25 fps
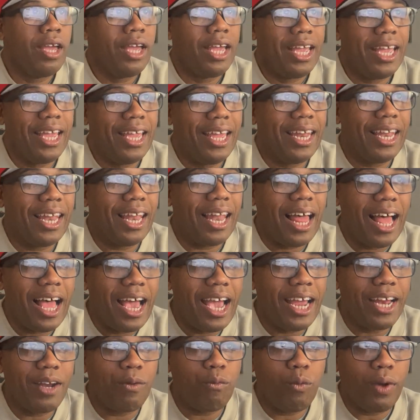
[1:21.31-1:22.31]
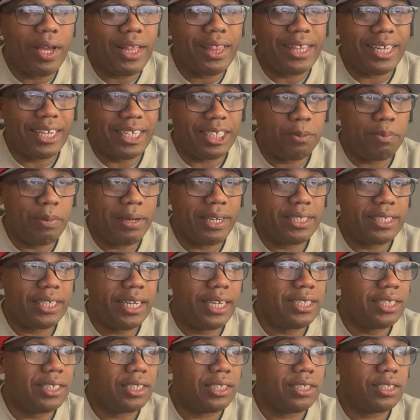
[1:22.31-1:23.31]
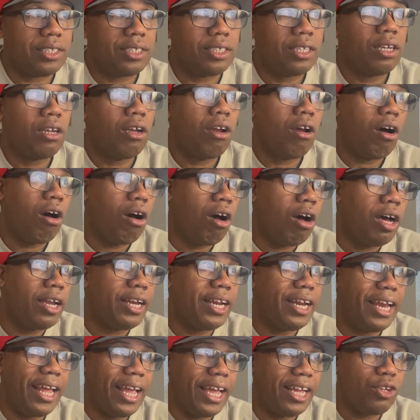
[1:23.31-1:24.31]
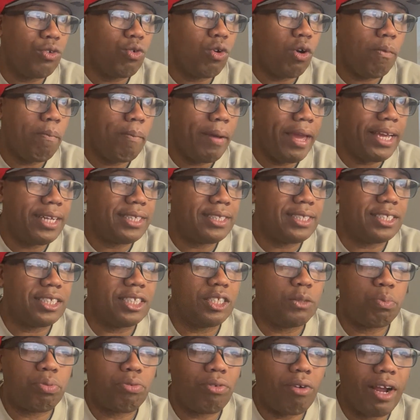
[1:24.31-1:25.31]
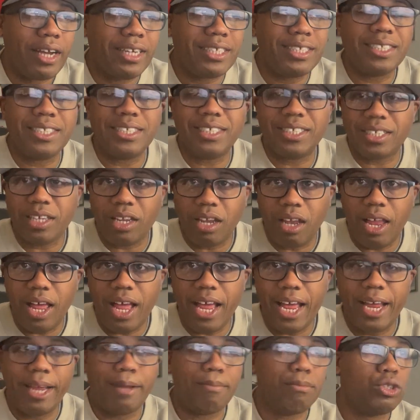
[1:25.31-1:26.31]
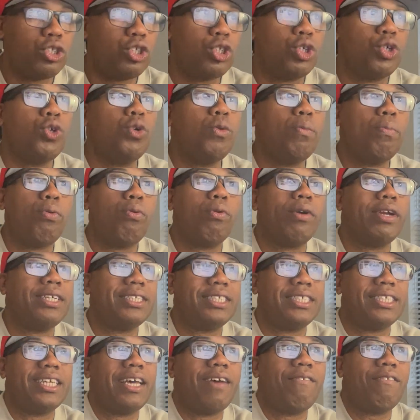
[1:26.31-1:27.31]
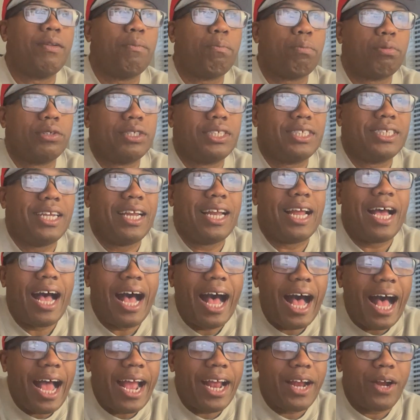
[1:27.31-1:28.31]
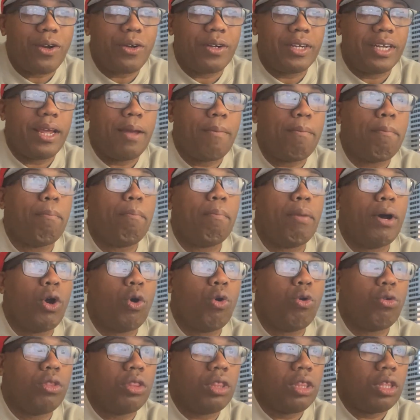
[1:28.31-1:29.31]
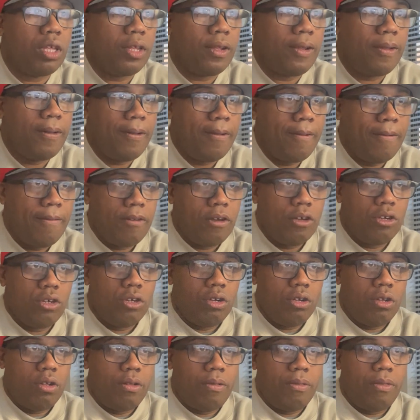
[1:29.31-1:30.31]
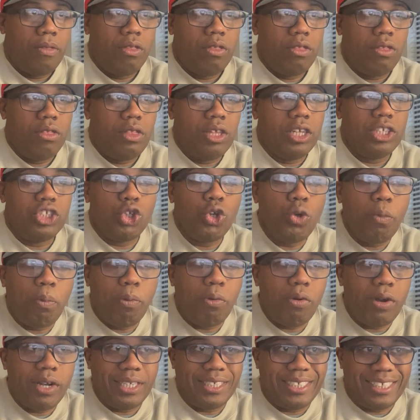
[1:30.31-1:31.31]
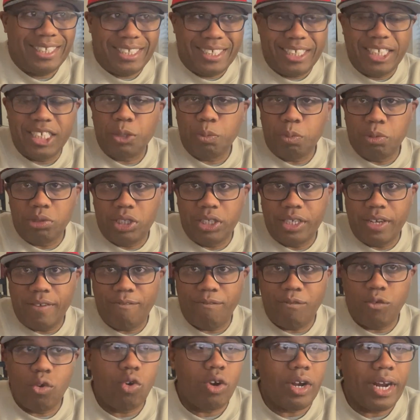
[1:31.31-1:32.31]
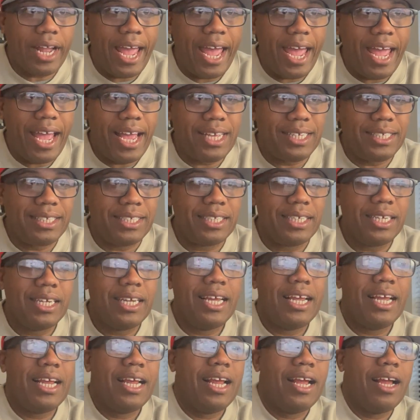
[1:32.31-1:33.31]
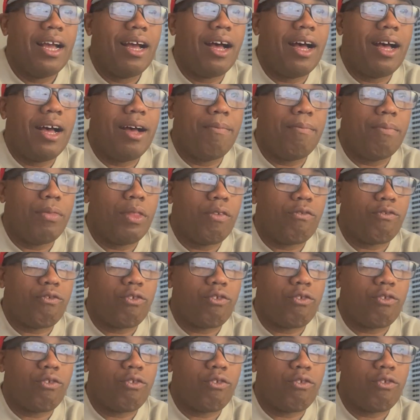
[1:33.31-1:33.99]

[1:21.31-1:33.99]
in line with expectations. On an annual basis, prices climbed 2.7% higher than both the 2.6% forecast from